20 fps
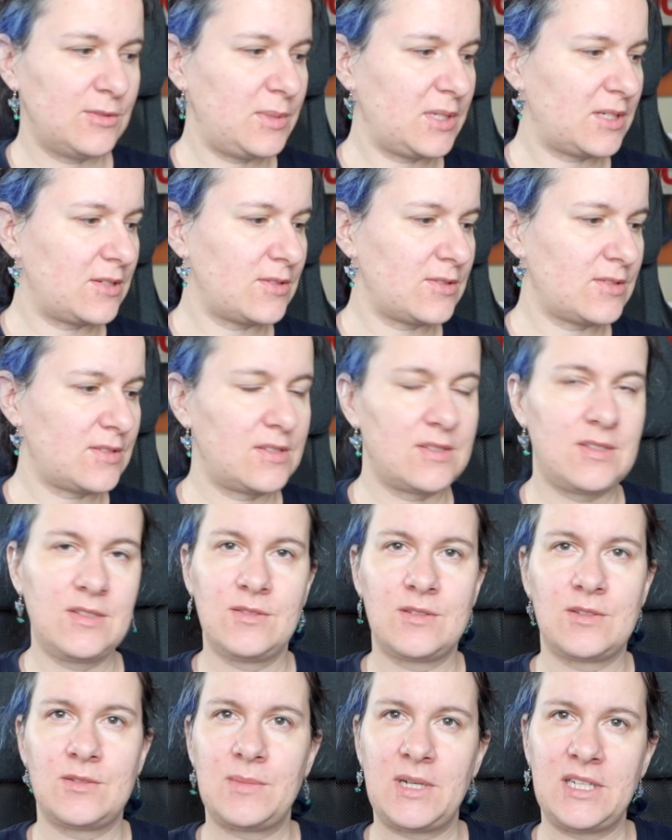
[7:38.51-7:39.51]
because,
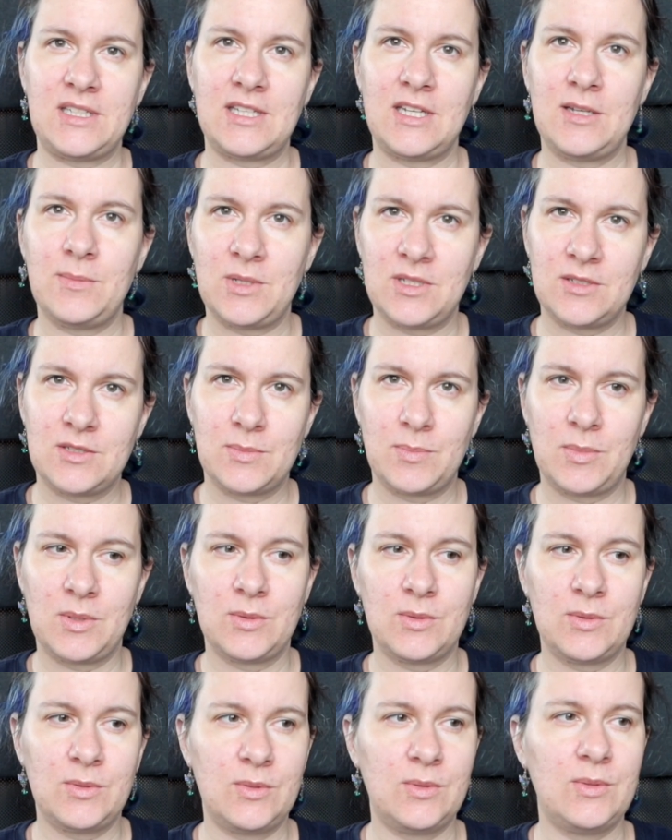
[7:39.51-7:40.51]
you know, my table is
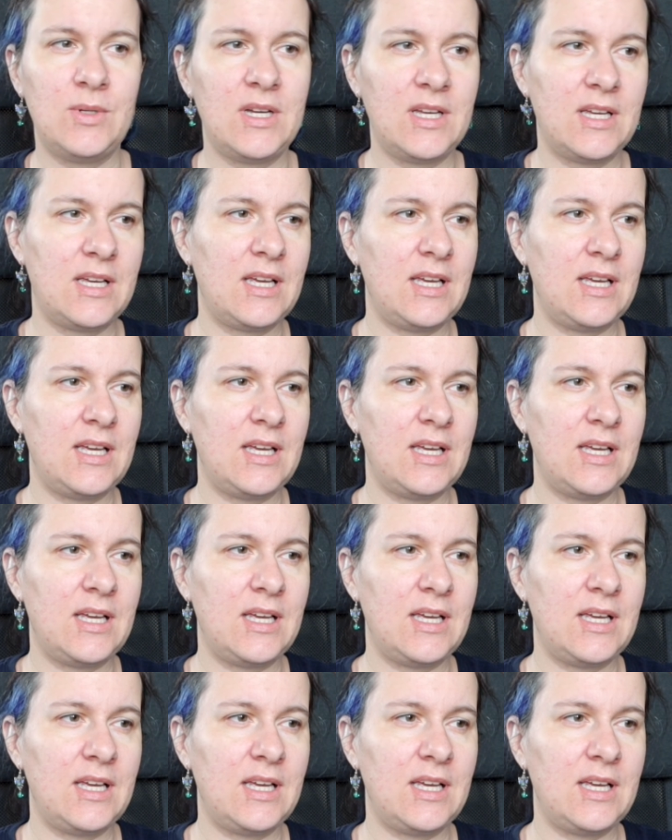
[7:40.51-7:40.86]
blue,